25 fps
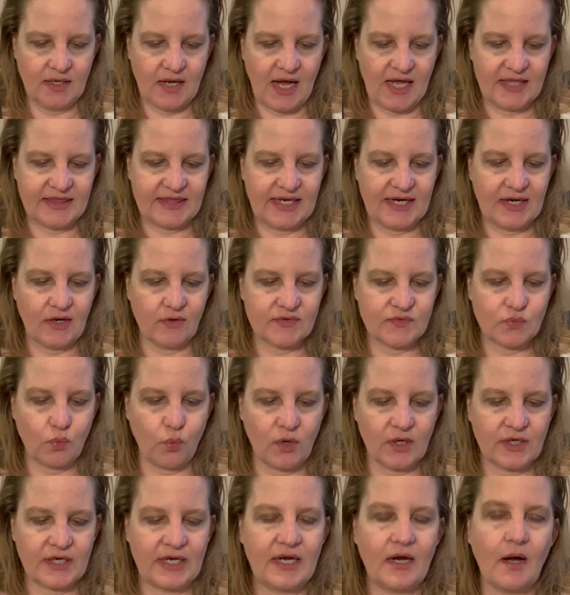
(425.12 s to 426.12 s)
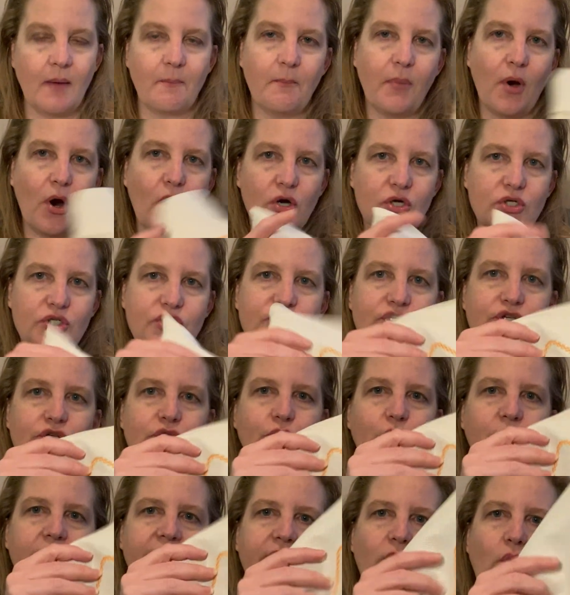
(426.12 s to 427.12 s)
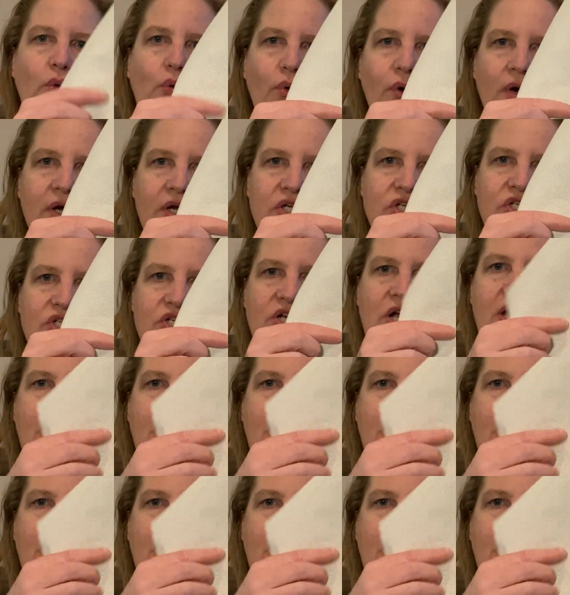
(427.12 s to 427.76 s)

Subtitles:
I think I was working on part 2 with the orange.